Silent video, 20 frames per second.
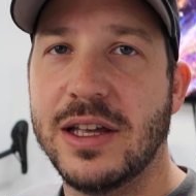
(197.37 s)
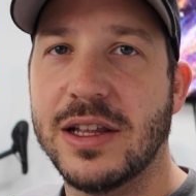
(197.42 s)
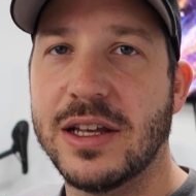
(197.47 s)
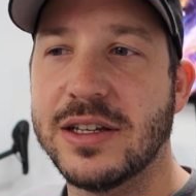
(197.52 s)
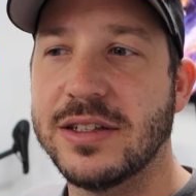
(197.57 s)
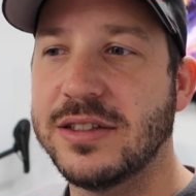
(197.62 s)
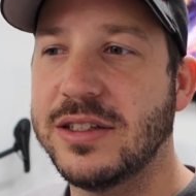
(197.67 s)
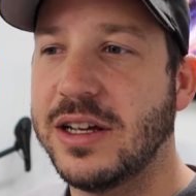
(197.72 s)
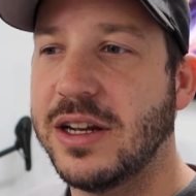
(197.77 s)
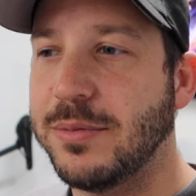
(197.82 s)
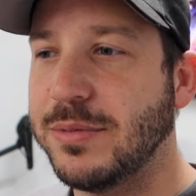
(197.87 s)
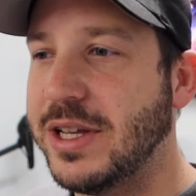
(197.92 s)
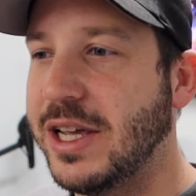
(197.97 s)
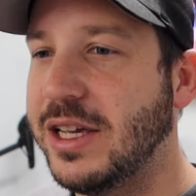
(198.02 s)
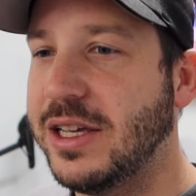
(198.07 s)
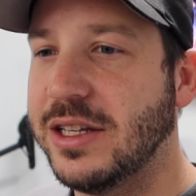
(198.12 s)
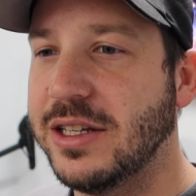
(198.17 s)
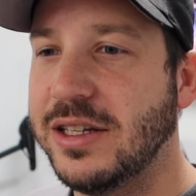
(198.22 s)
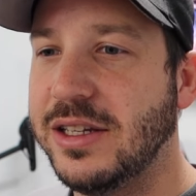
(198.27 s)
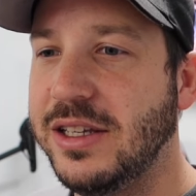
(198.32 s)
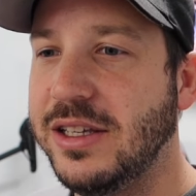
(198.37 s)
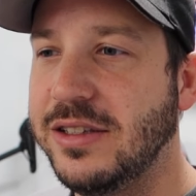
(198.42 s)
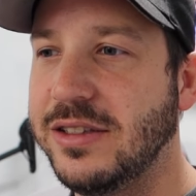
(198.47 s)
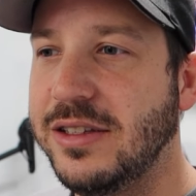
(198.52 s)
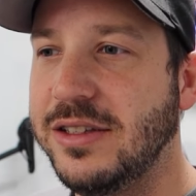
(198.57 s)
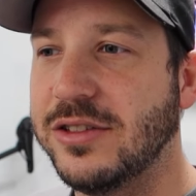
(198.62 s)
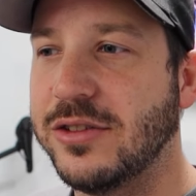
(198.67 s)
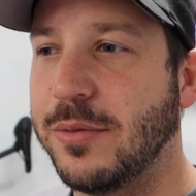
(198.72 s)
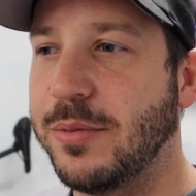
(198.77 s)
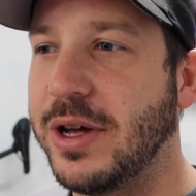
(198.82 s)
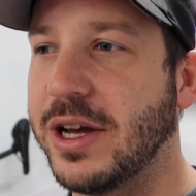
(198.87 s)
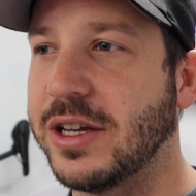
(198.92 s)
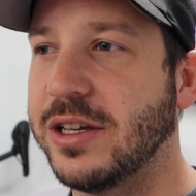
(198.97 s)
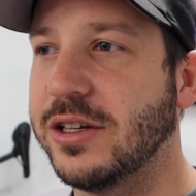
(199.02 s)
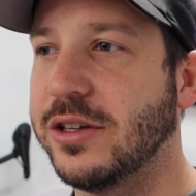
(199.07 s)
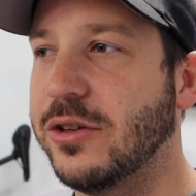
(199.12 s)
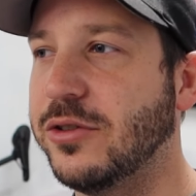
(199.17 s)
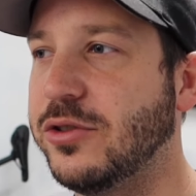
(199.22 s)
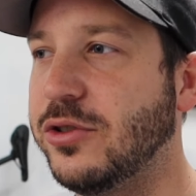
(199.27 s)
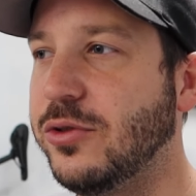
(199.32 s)
Like I said, I'm taking it easy, so I'm not
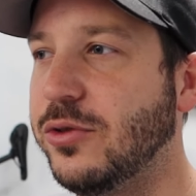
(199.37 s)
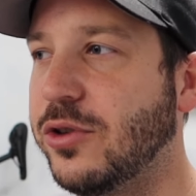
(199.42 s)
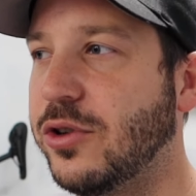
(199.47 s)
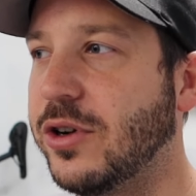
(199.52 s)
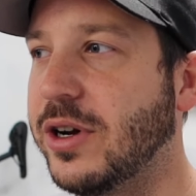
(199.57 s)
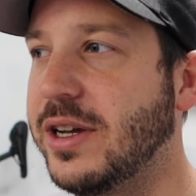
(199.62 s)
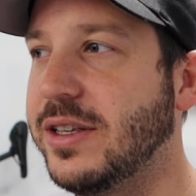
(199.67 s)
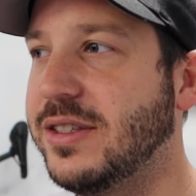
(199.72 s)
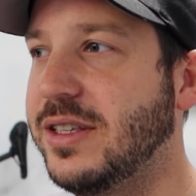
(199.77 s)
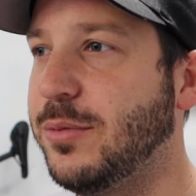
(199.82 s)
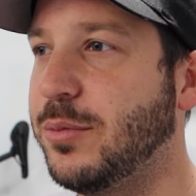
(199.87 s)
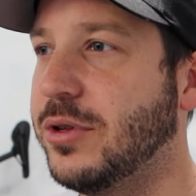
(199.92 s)
gonna go too crazy.